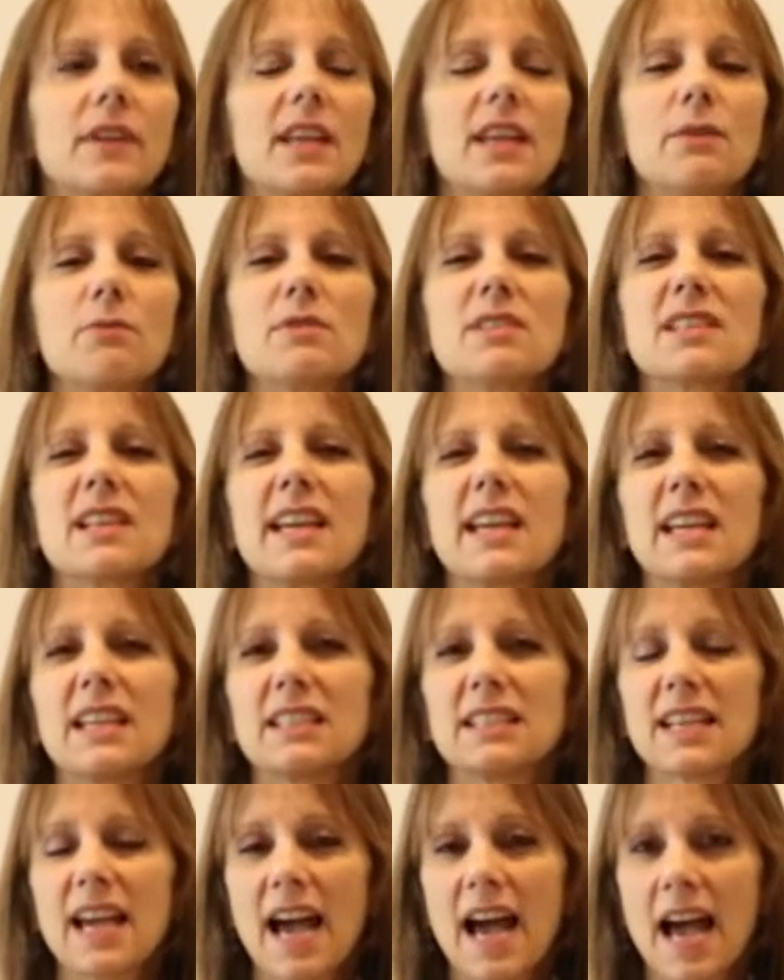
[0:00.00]
he was
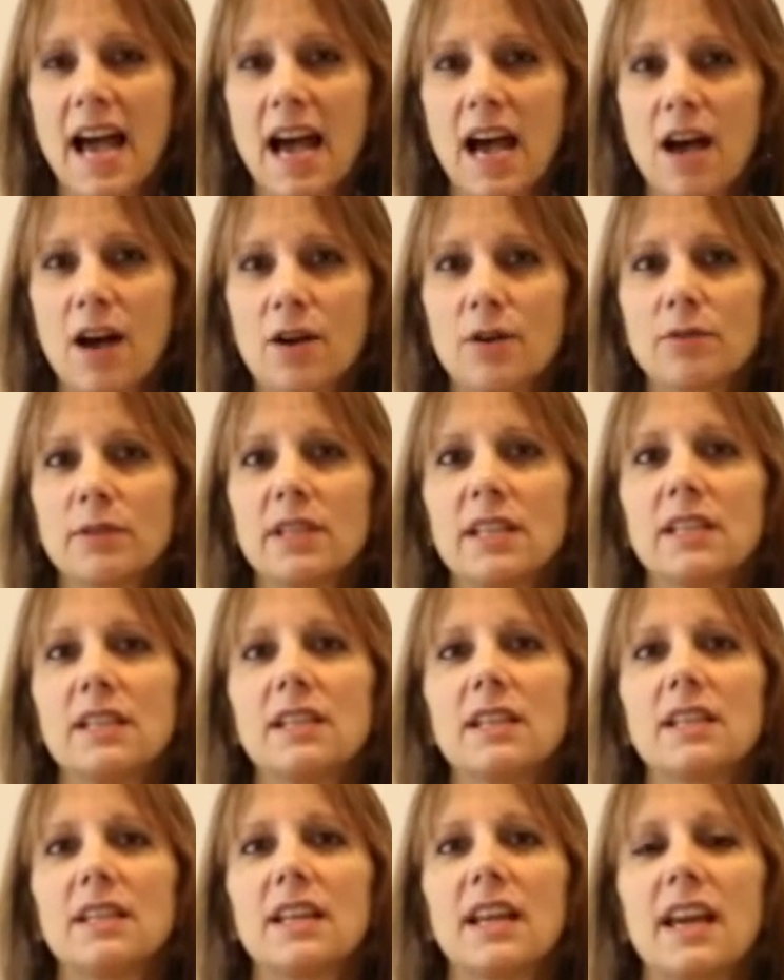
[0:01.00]
laying down. He
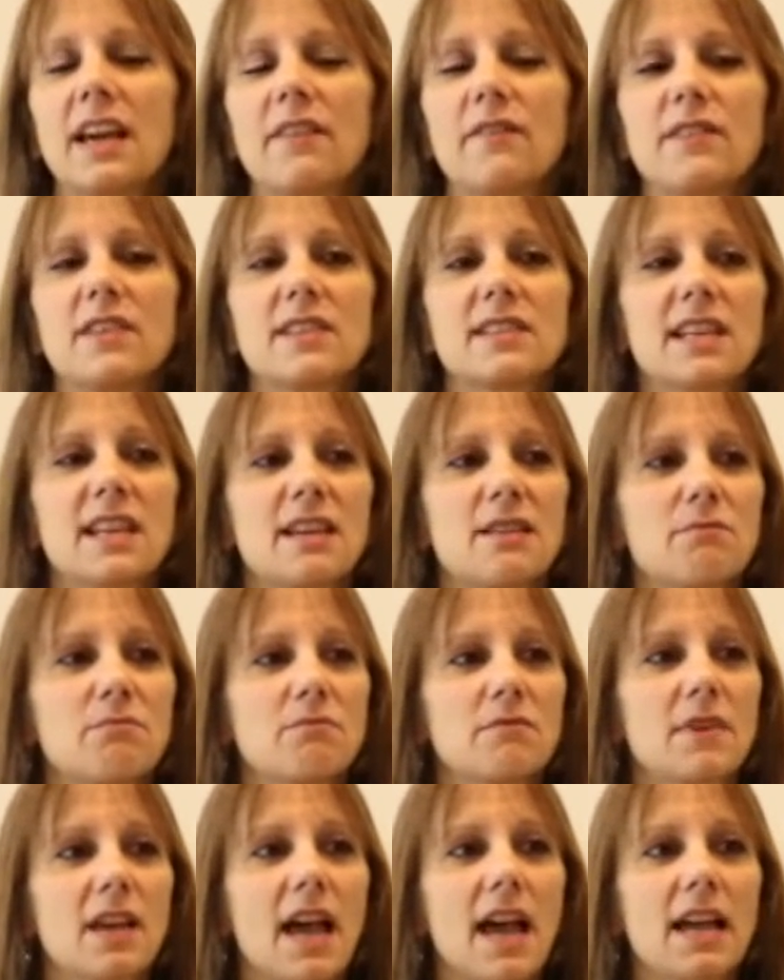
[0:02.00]
didn't have the
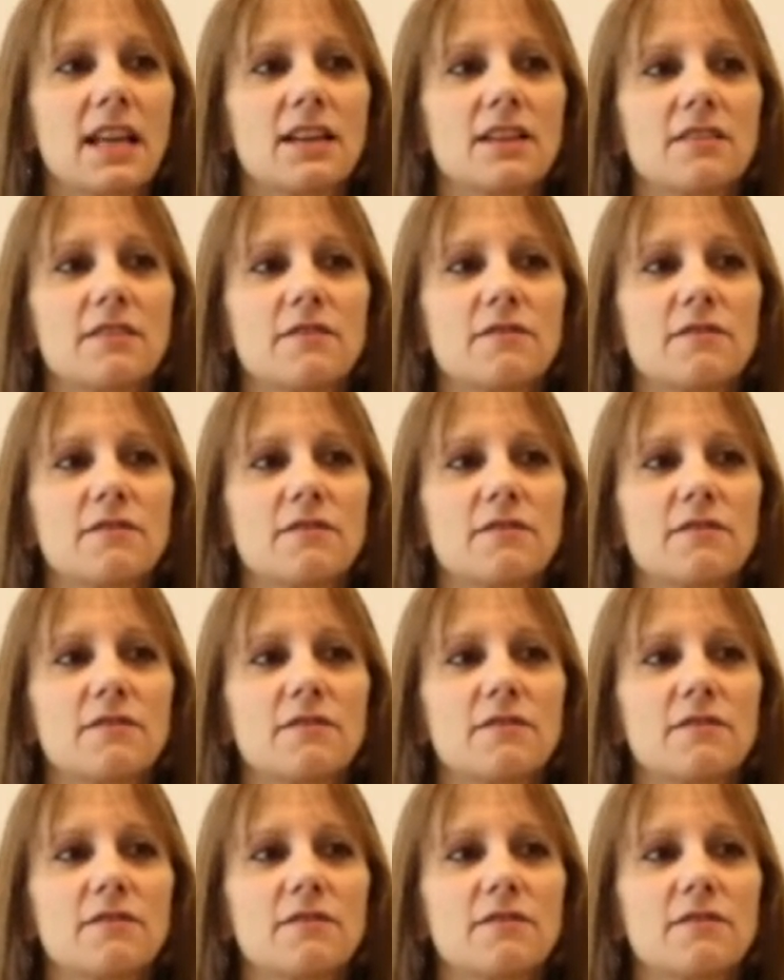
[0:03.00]
same kind